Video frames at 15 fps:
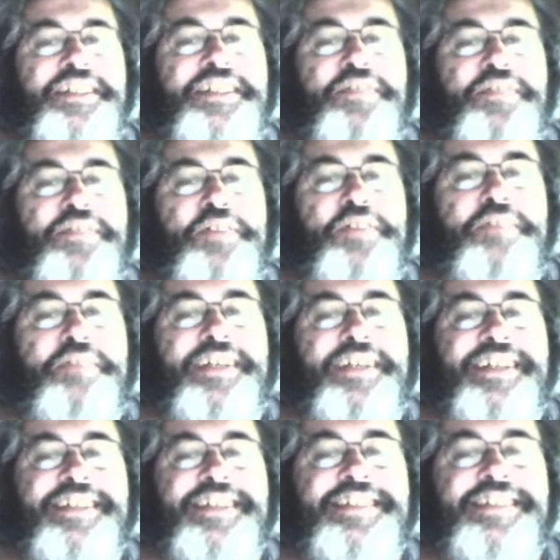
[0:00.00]
if you
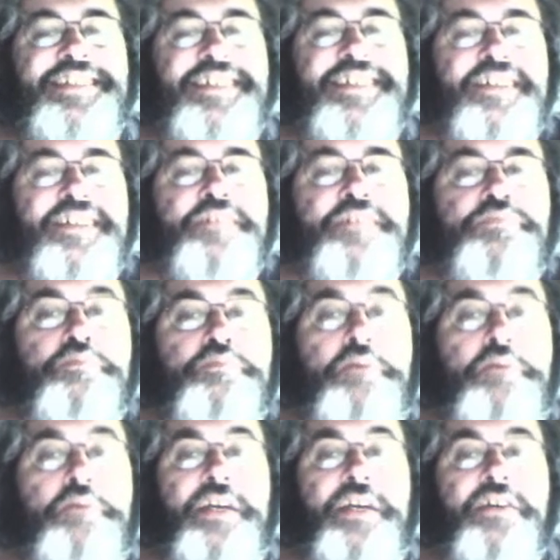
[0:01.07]
please.
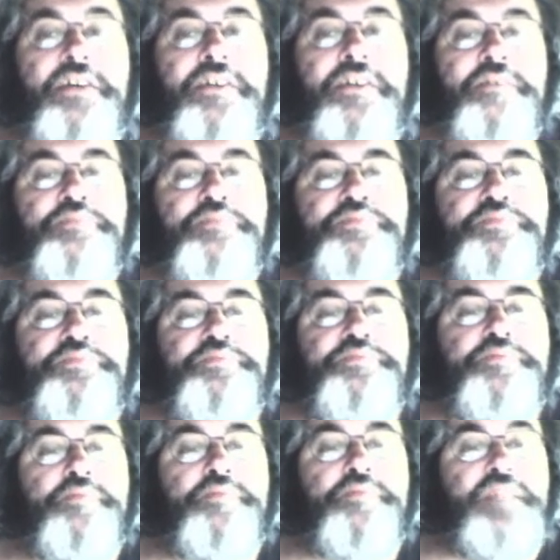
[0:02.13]
Beer?
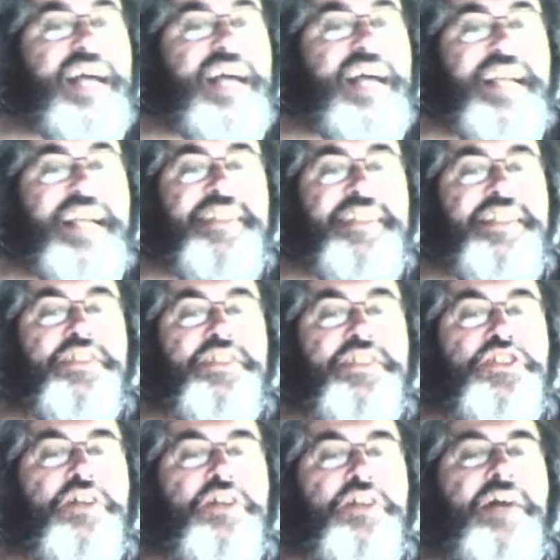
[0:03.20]
I didn't need the
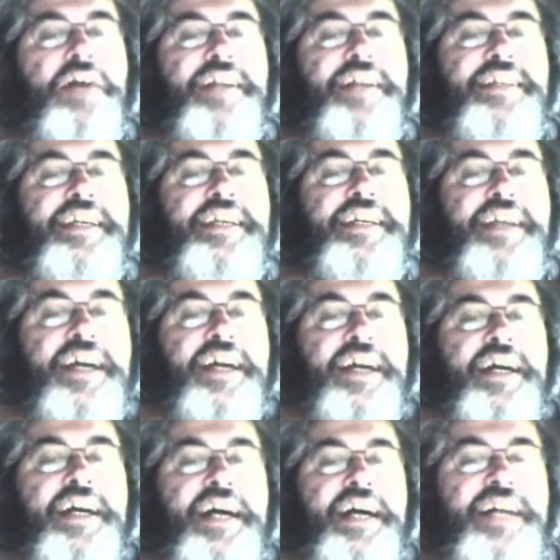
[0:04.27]
show ID
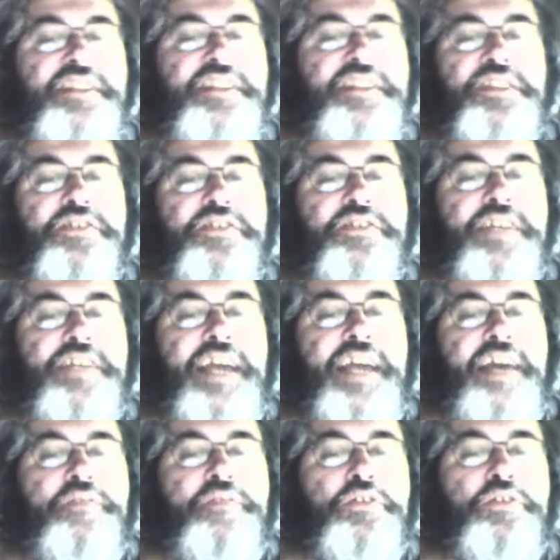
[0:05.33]
I just
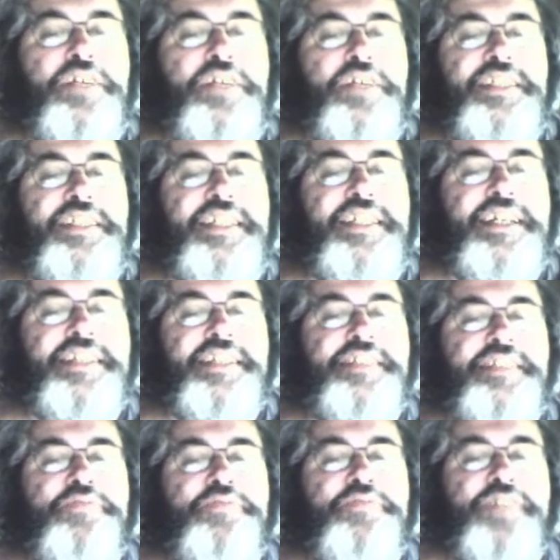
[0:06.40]
gave Greasy Gus
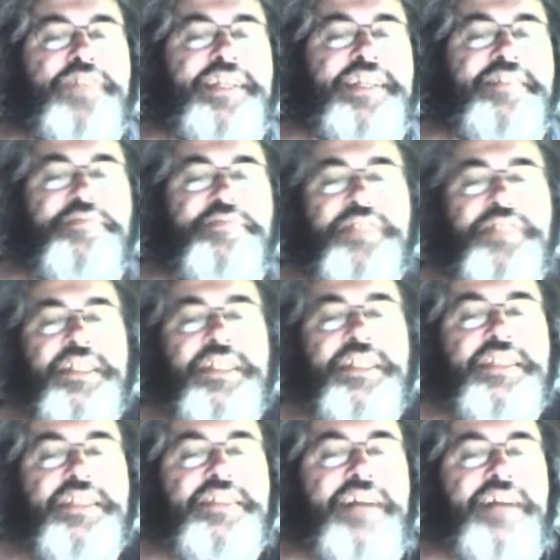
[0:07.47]
a fin.
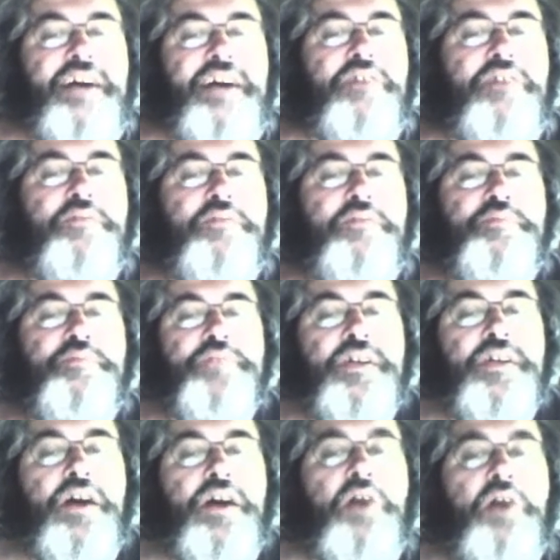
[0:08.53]
So,
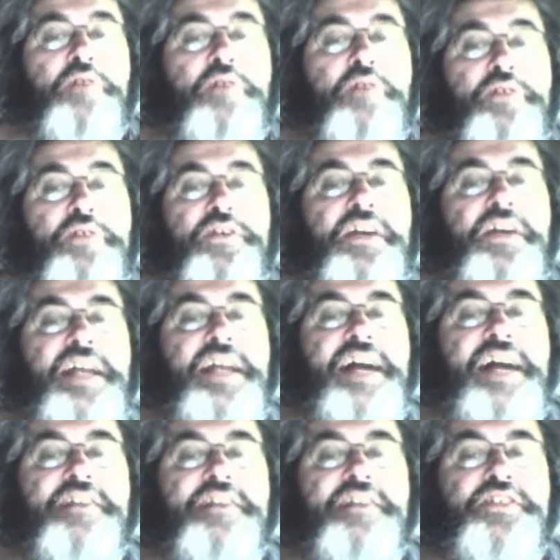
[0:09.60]
over
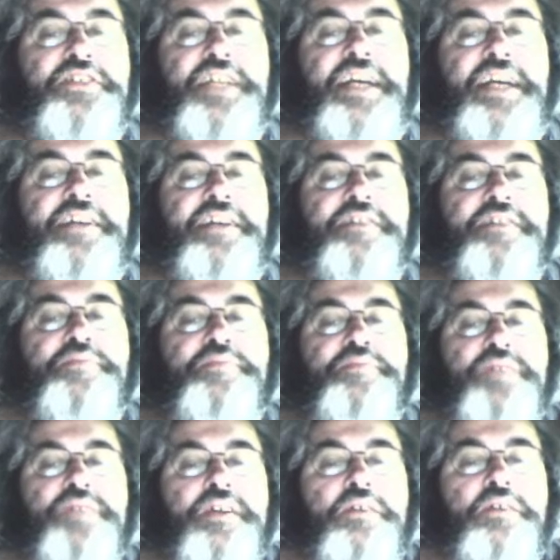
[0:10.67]
$30 later,
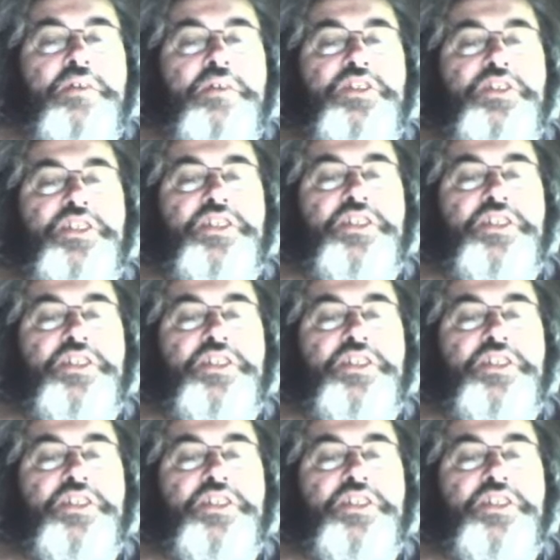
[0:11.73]
which she